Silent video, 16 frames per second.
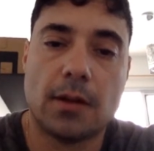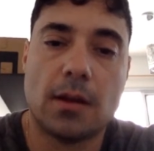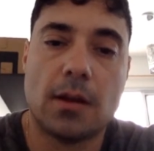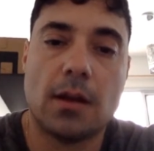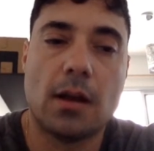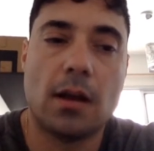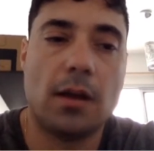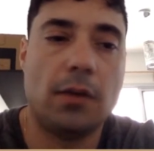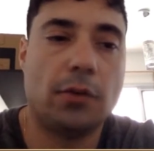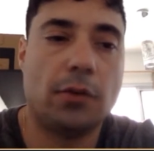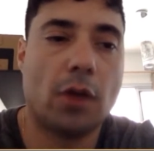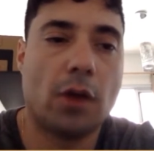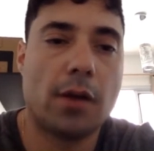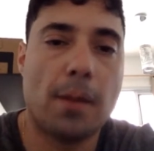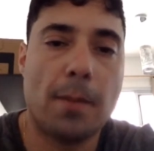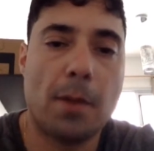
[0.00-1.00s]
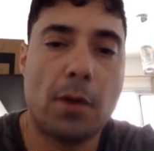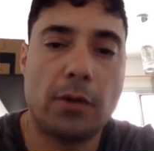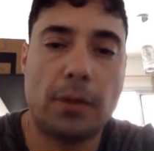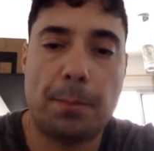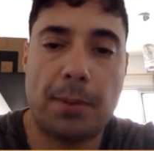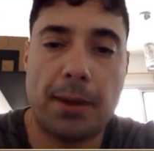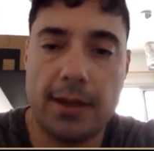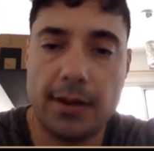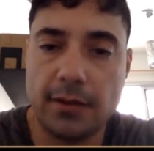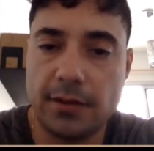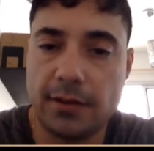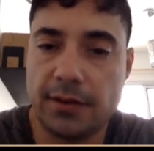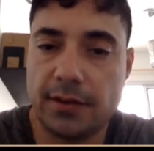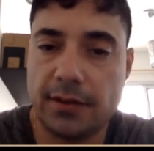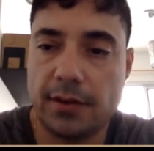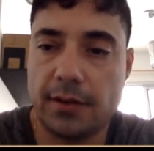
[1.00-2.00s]
You're talking about the plant,
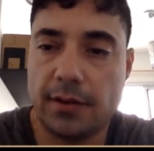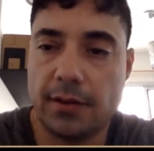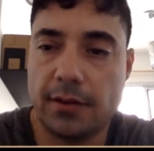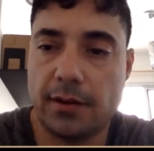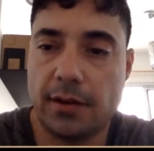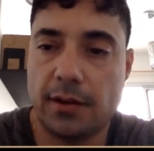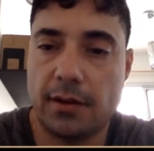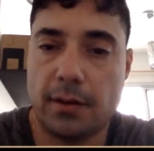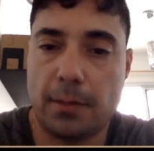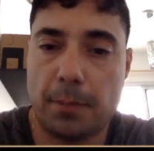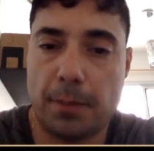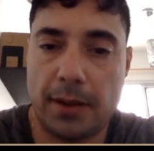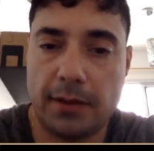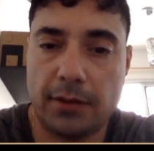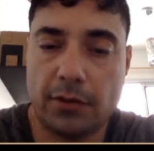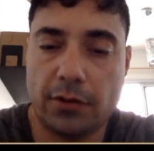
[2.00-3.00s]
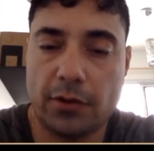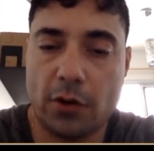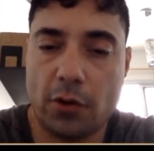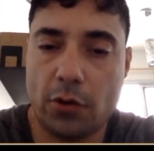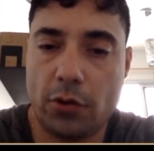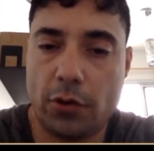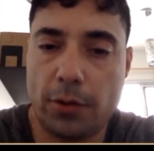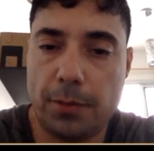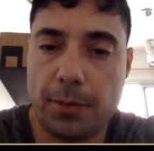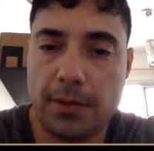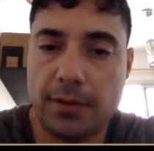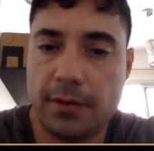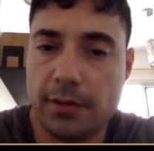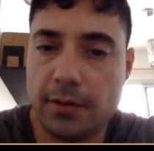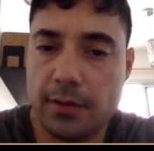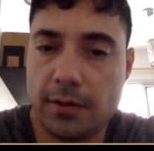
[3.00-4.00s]
the plant. So could you repeat?